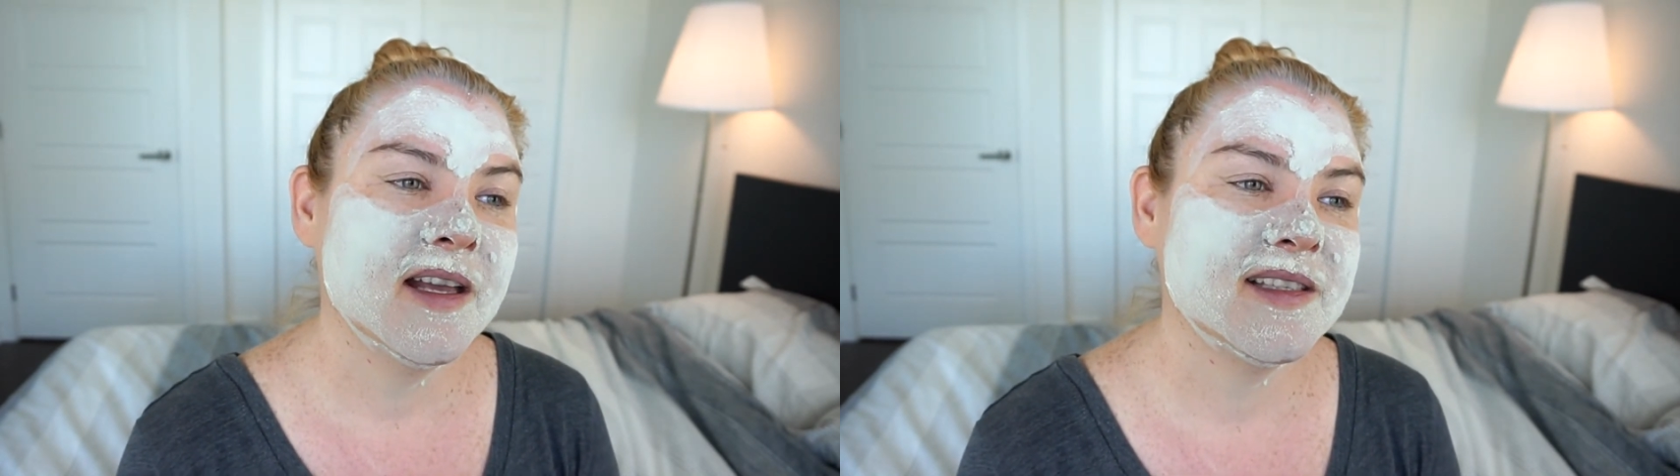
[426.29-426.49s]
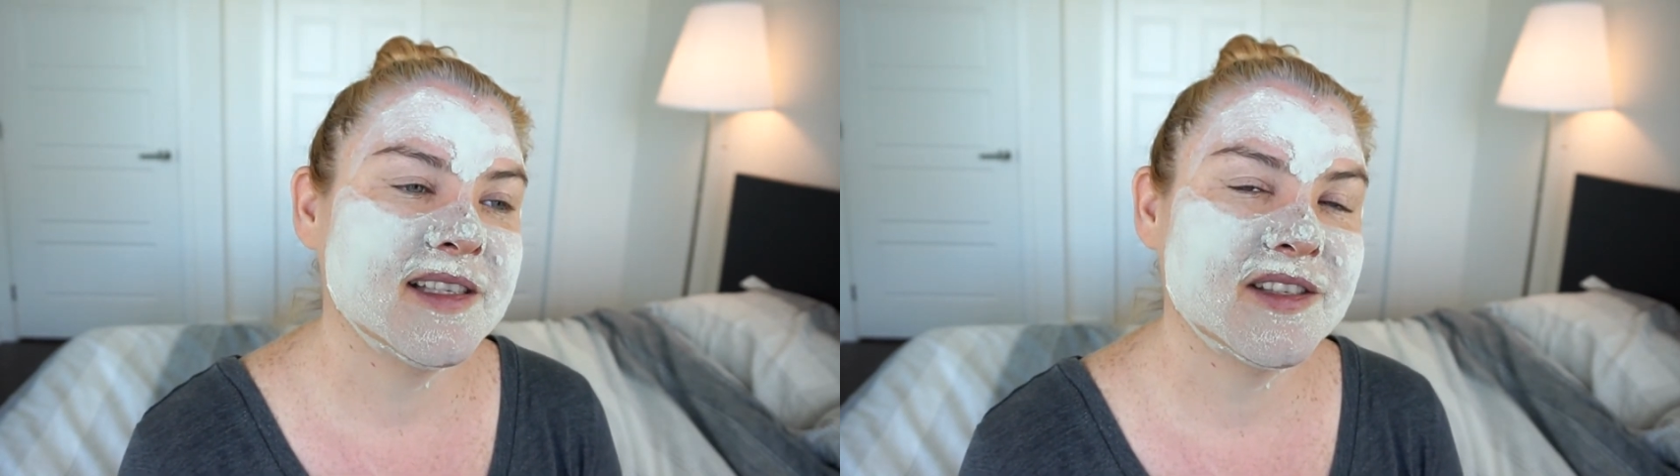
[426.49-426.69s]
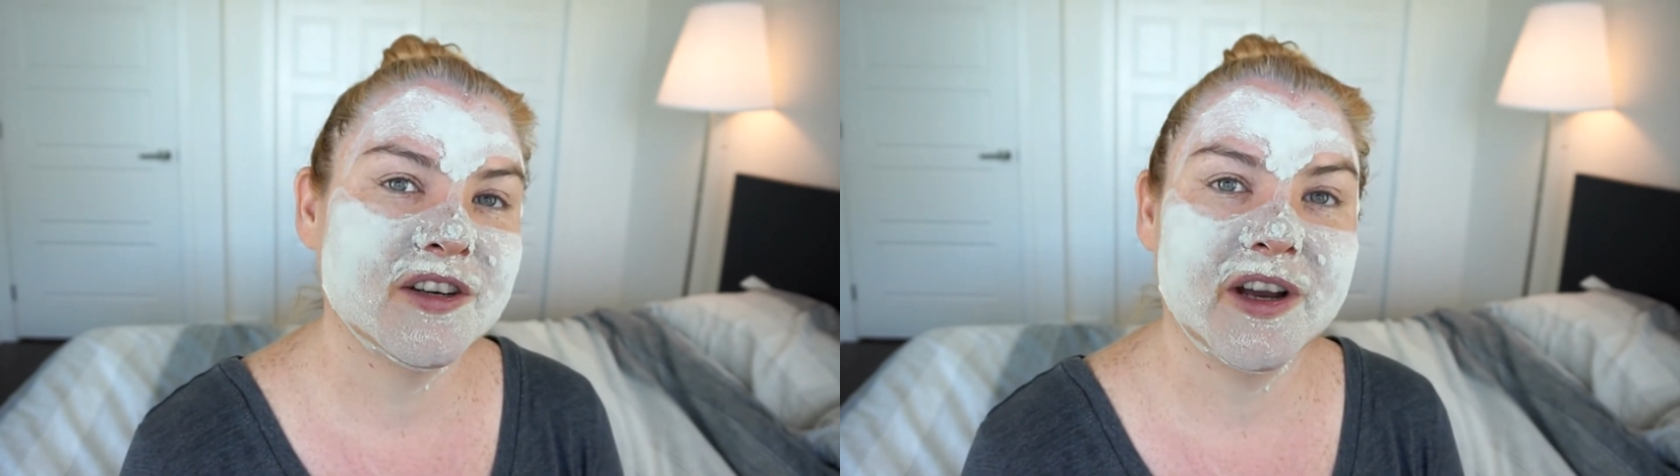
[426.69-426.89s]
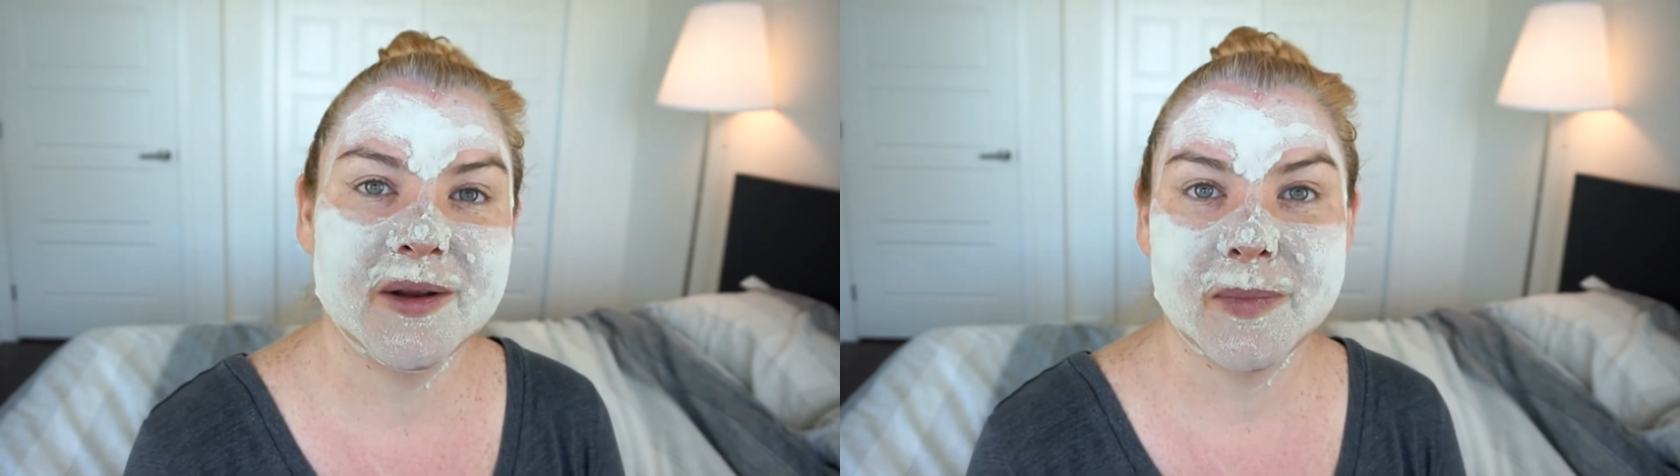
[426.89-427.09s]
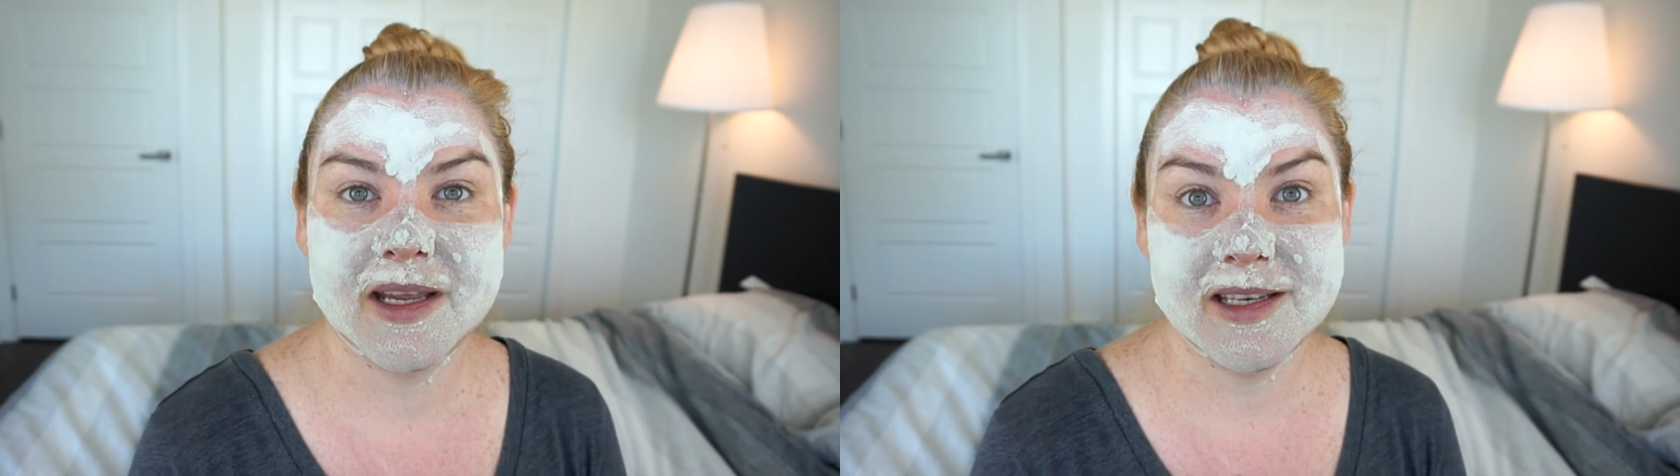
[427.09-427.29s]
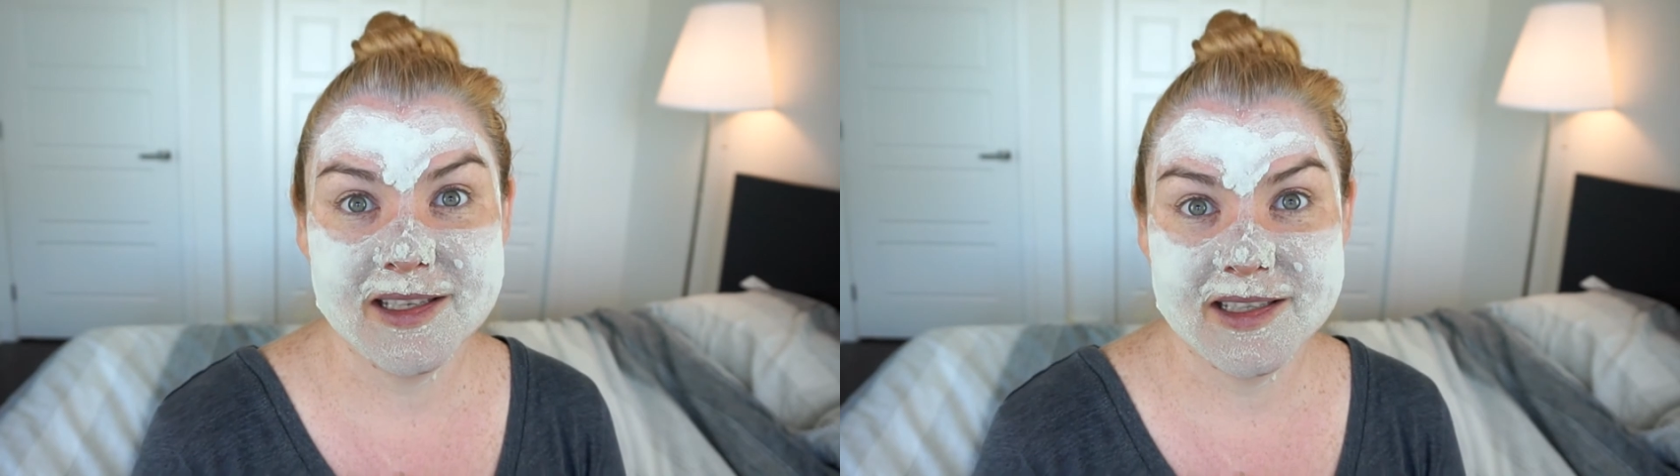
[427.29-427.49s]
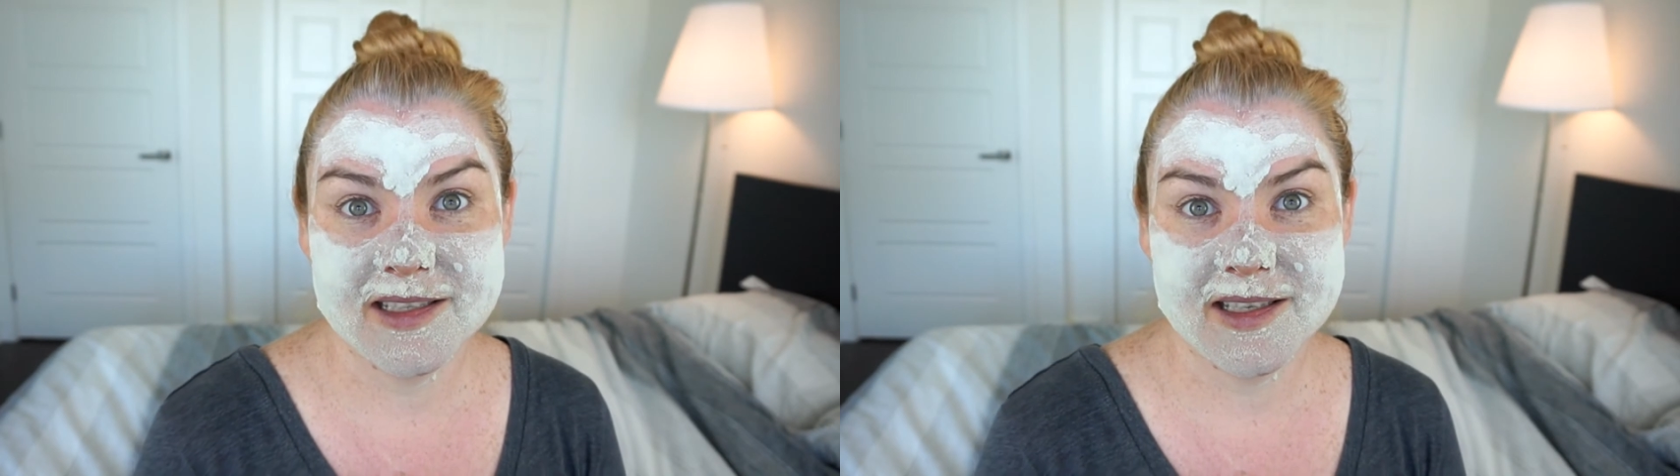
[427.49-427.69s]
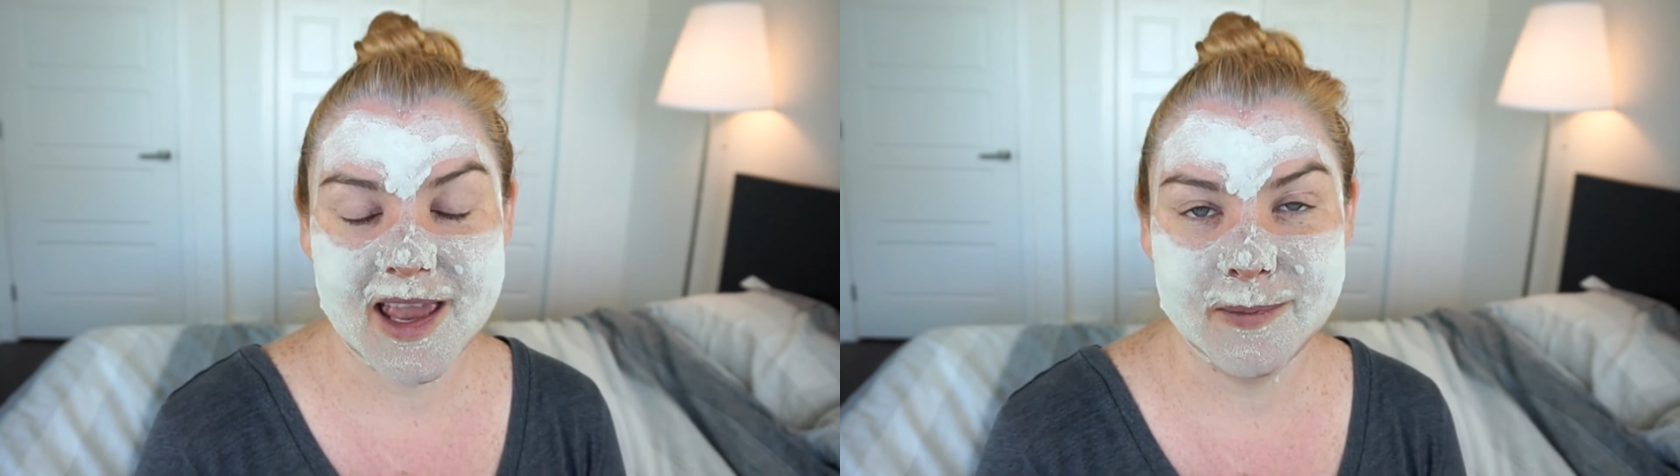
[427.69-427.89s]
sister and my
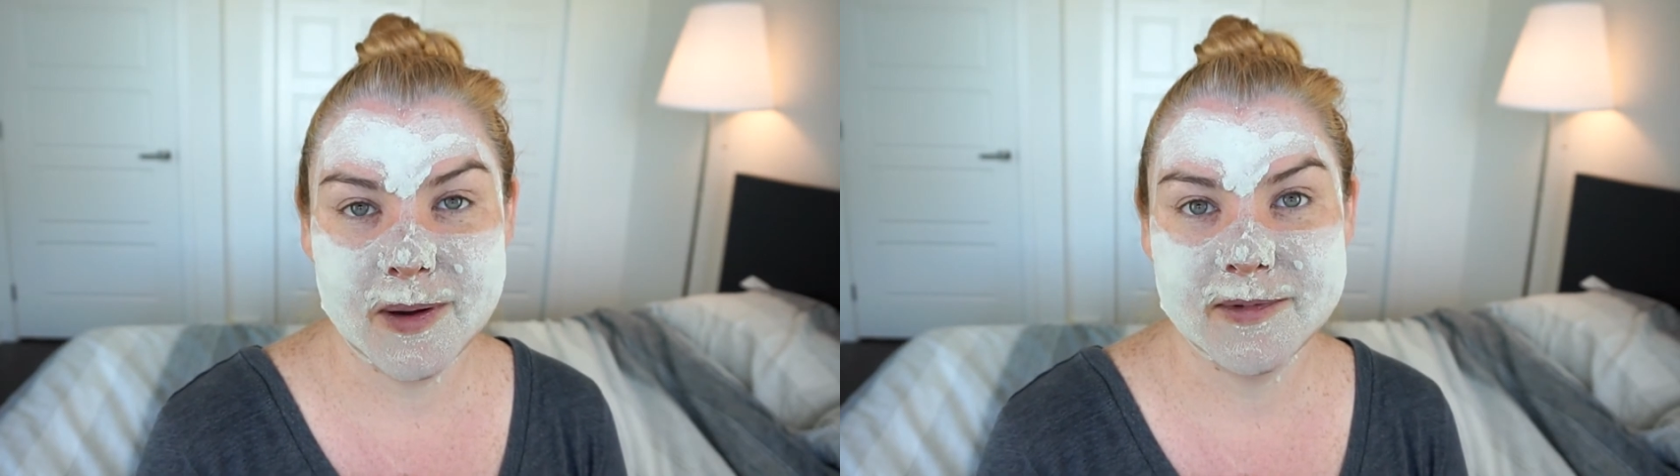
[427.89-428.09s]
nieces came